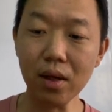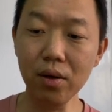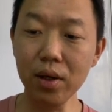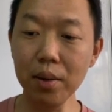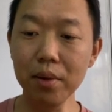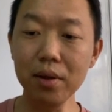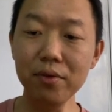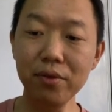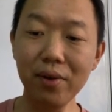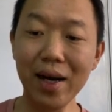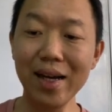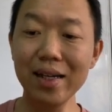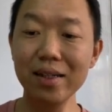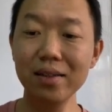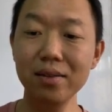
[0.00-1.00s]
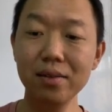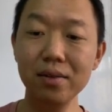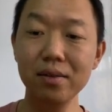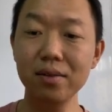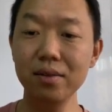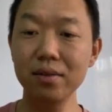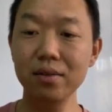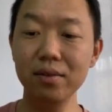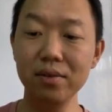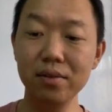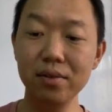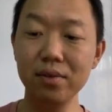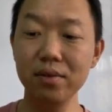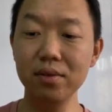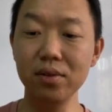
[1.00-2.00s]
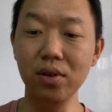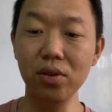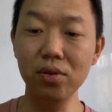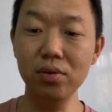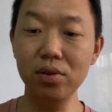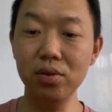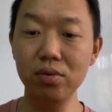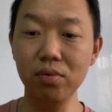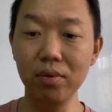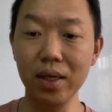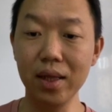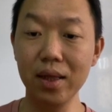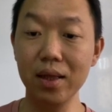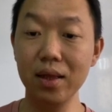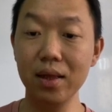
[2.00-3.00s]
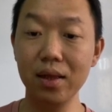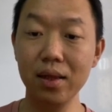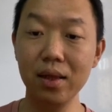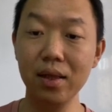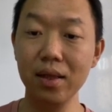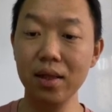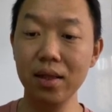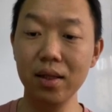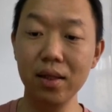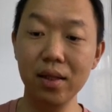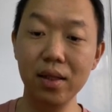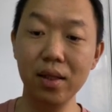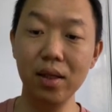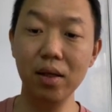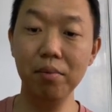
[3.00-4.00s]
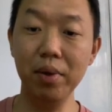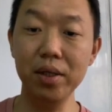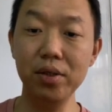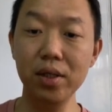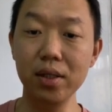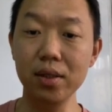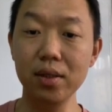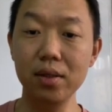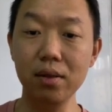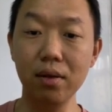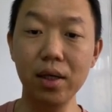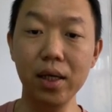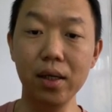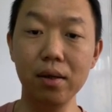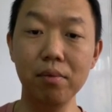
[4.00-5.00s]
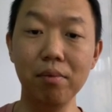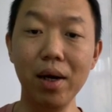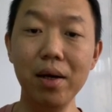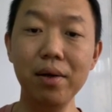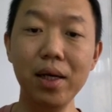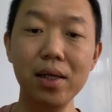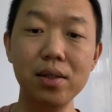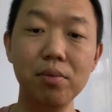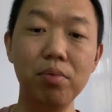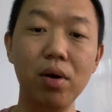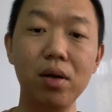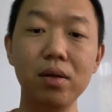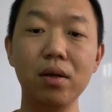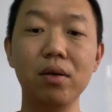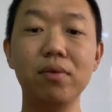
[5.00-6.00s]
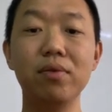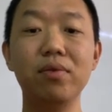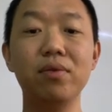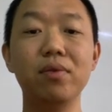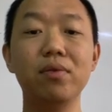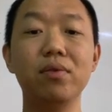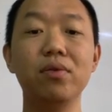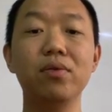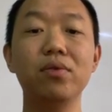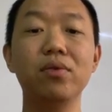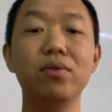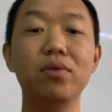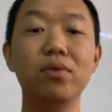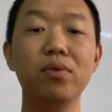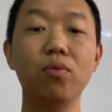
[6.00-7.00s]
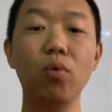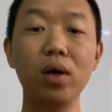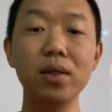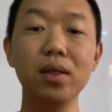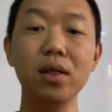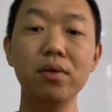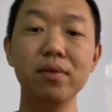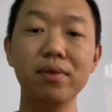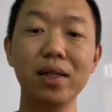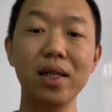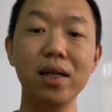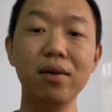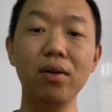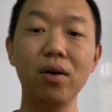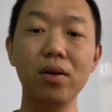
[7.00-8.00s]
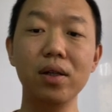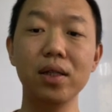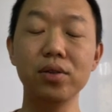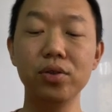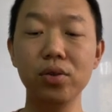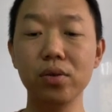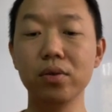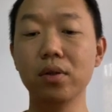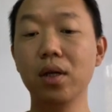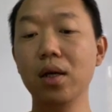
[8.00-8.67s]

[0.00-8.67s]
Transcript: I'm gonna find those with pictures. Okay, Mary has a pot of water with a layer of oil as shown.